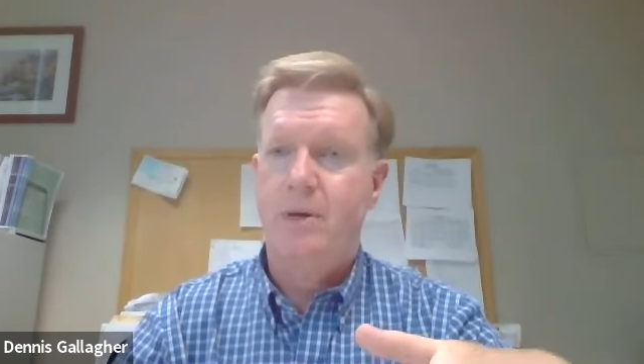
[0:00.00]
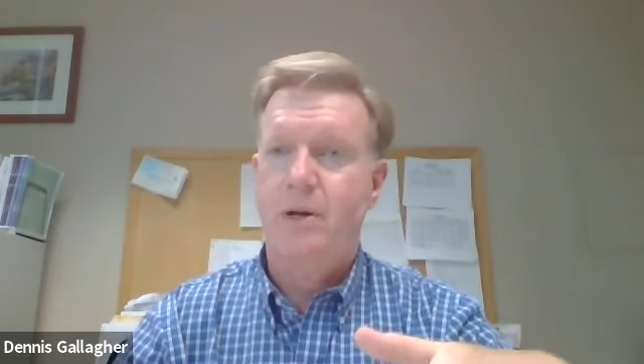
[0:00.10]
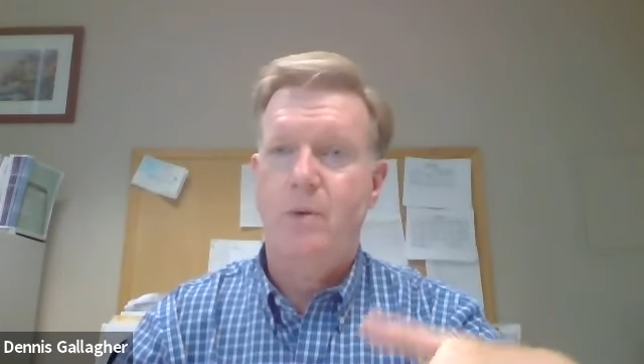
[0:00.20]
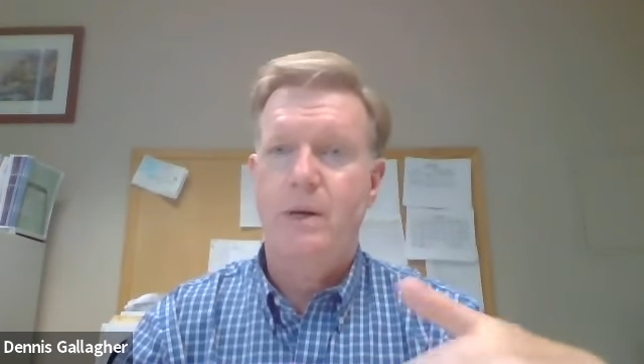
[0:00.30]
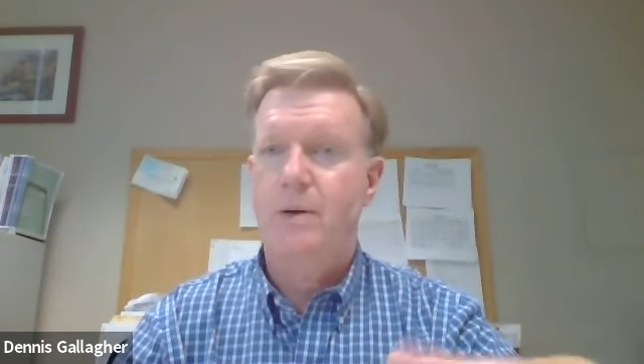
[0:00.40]
You
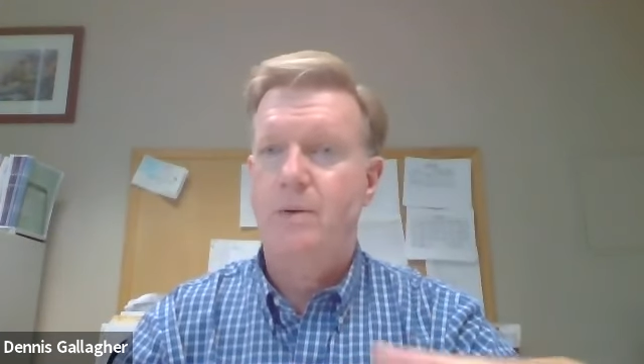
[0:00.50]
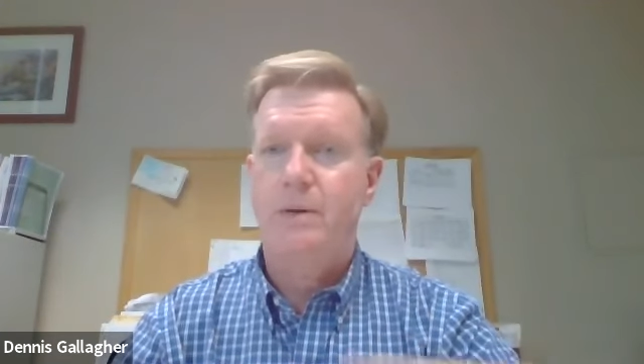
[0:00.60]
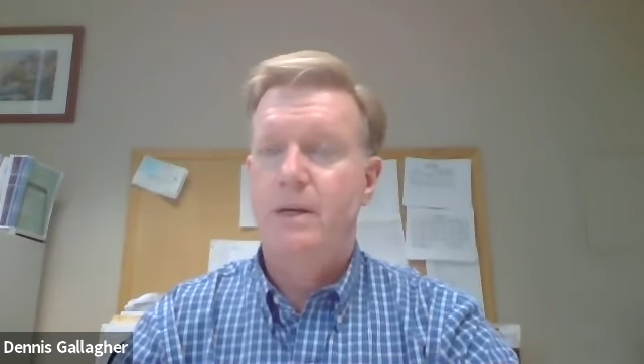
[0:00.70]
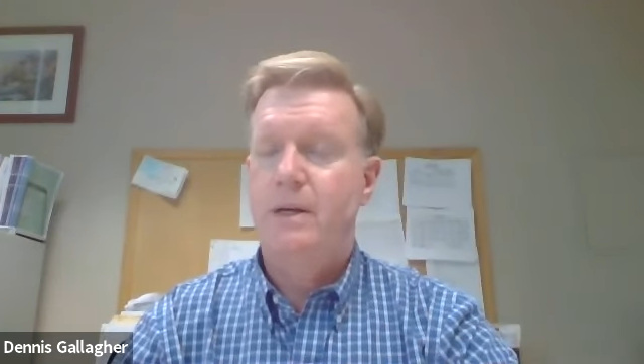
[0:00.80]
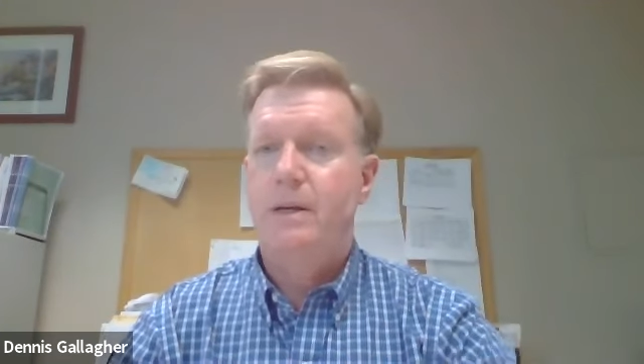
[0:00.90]
know, we don't,
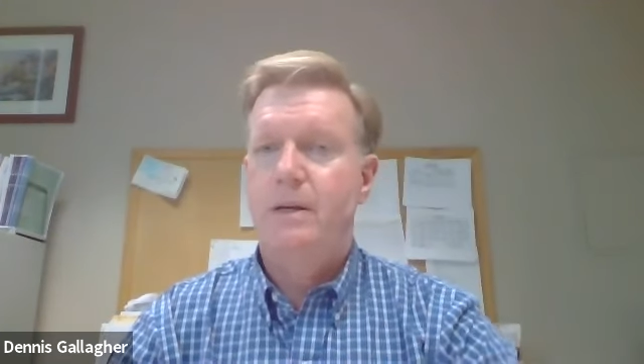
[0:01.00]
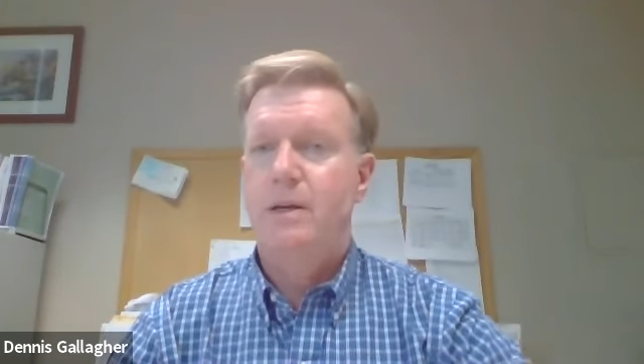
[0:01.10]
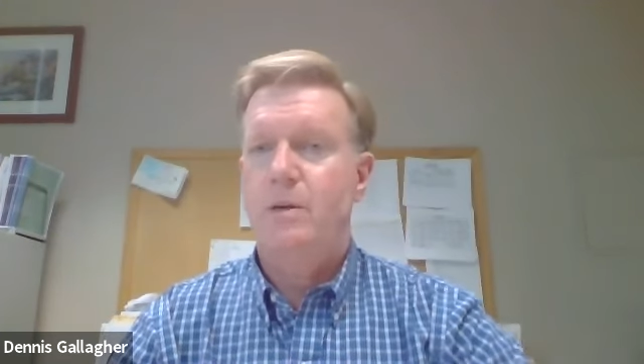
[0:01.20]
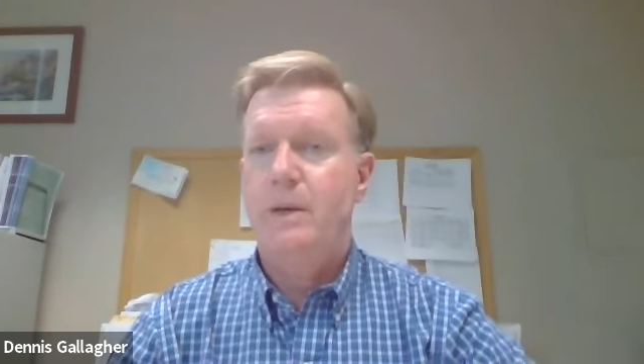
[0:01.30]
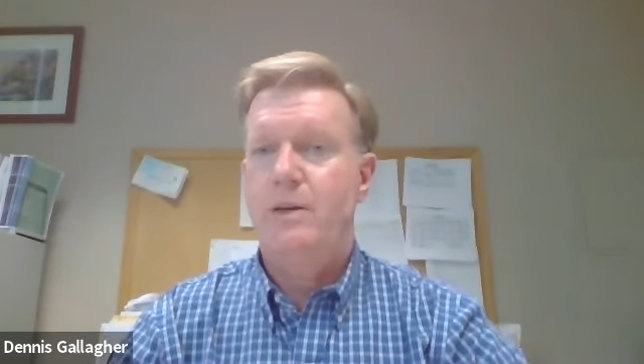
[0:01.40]

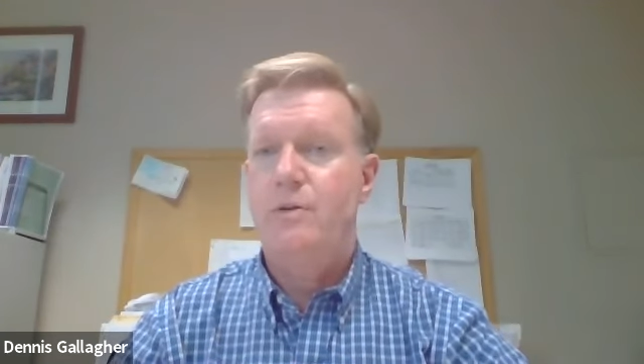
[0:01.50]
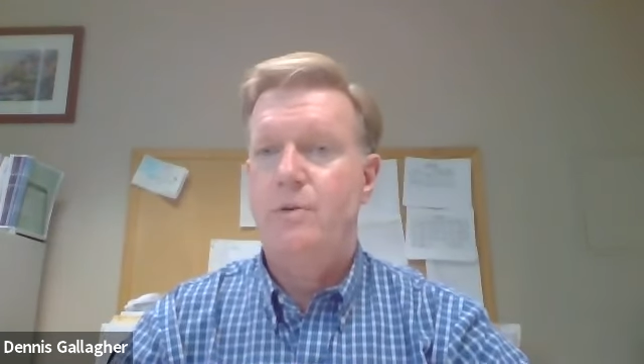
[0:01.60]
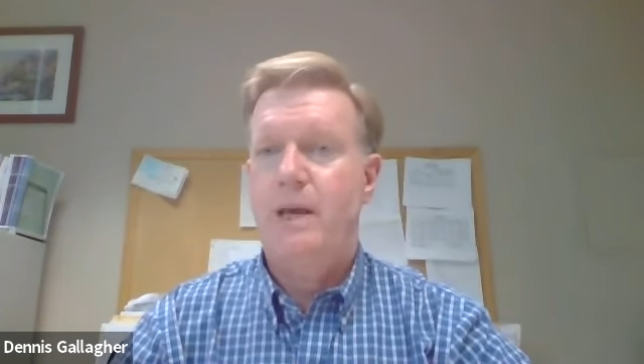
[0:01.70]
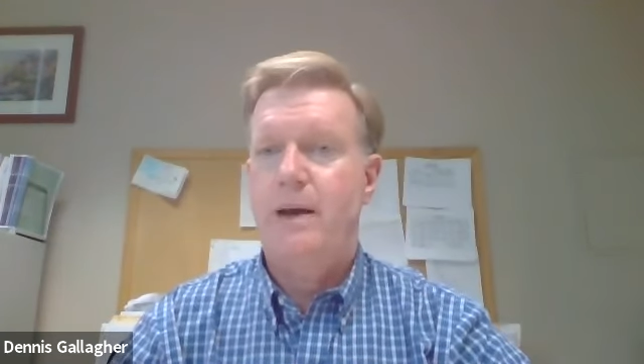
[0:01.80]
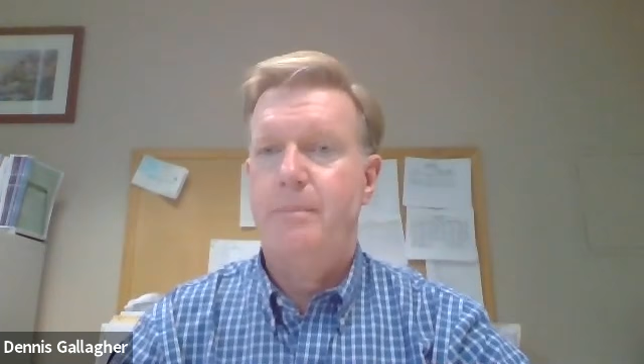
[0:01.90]
you know, we can do
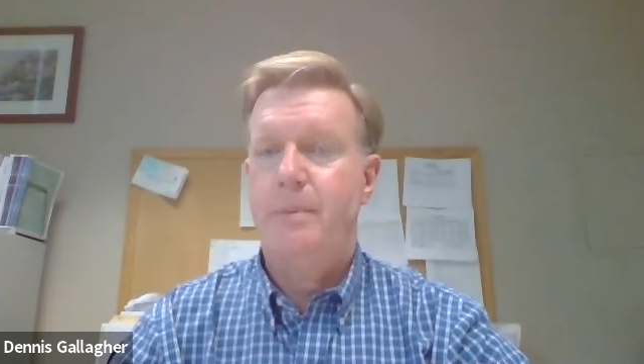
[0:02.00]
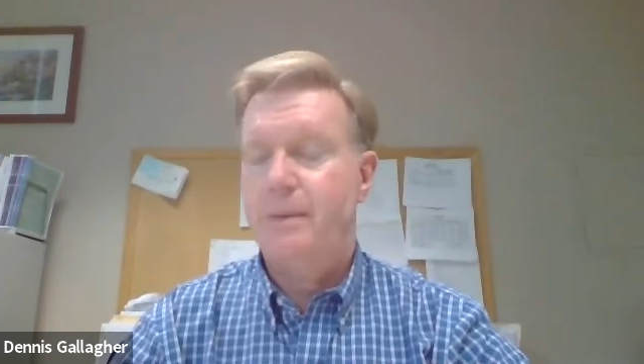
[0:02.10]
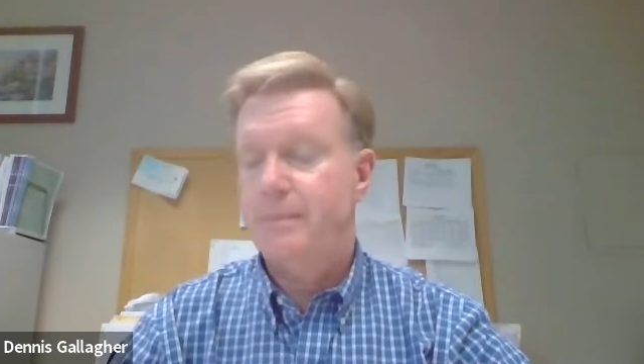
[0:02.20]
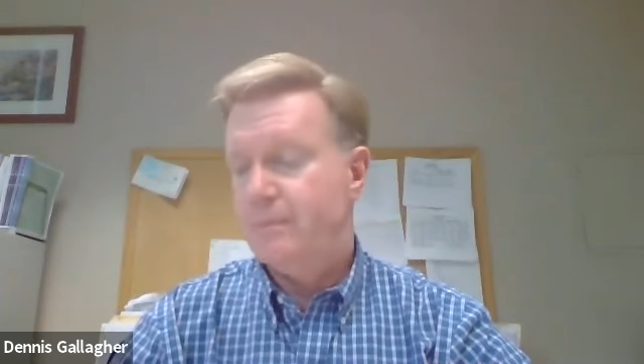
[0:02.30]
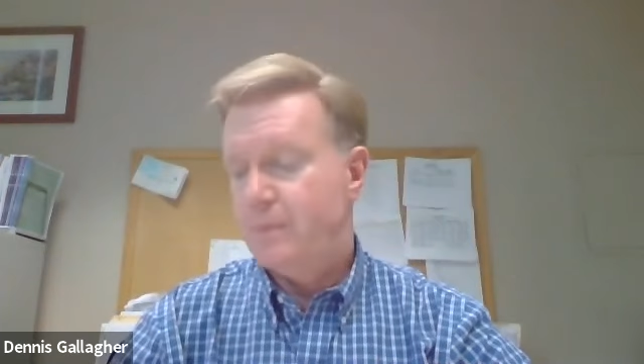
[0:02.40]
that, but
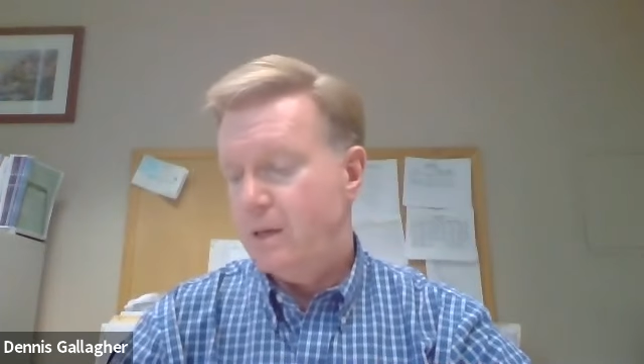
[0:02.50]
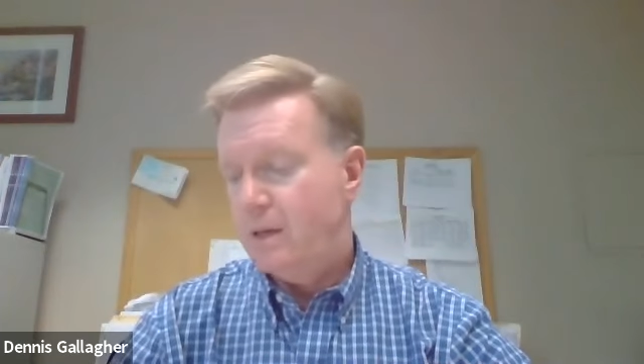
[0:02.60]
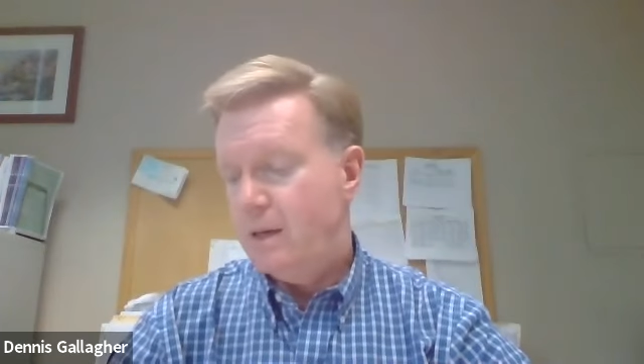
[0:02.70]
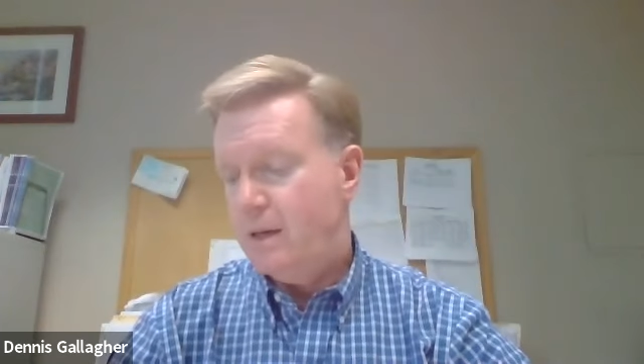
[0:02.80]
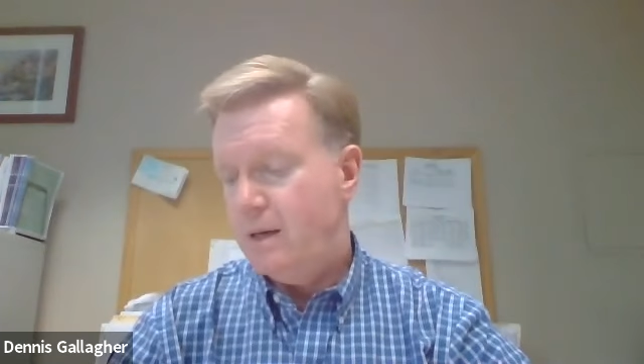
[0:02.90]

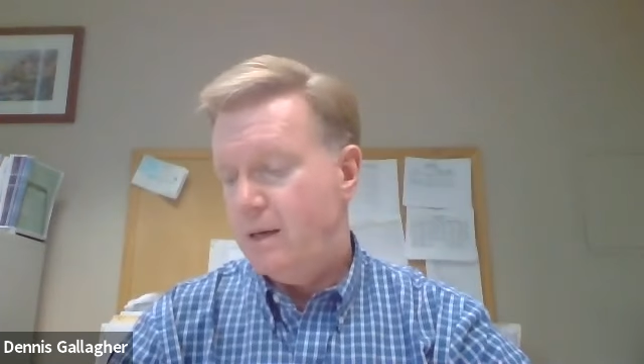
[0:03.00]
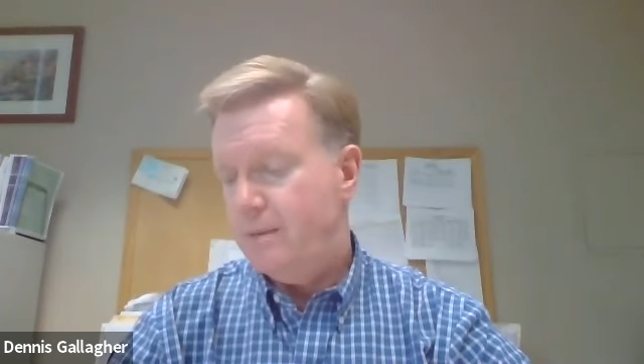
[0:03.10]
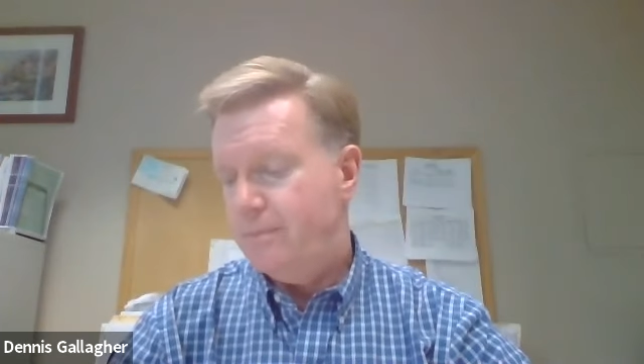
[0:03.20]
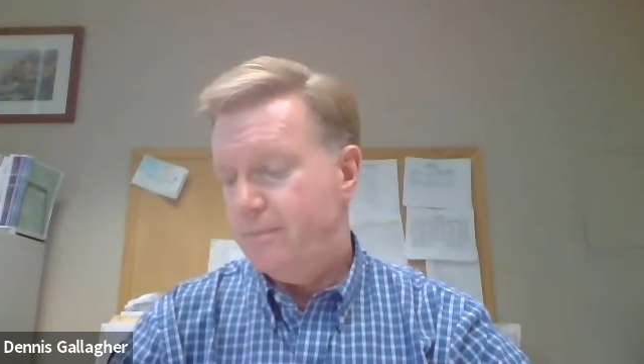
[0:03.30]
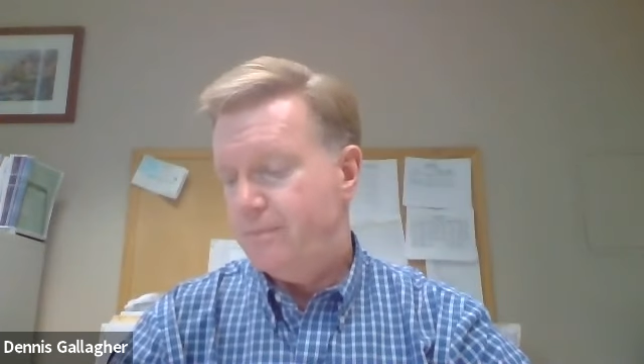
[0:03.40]

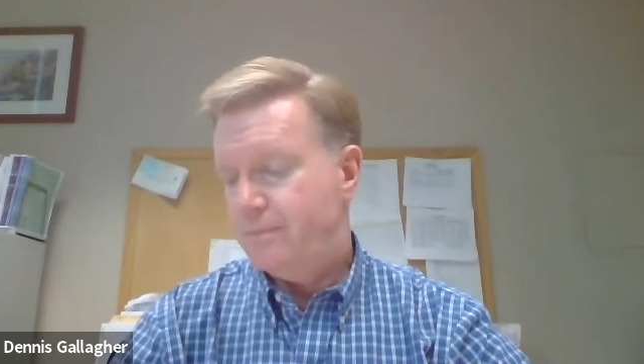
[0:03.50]
um,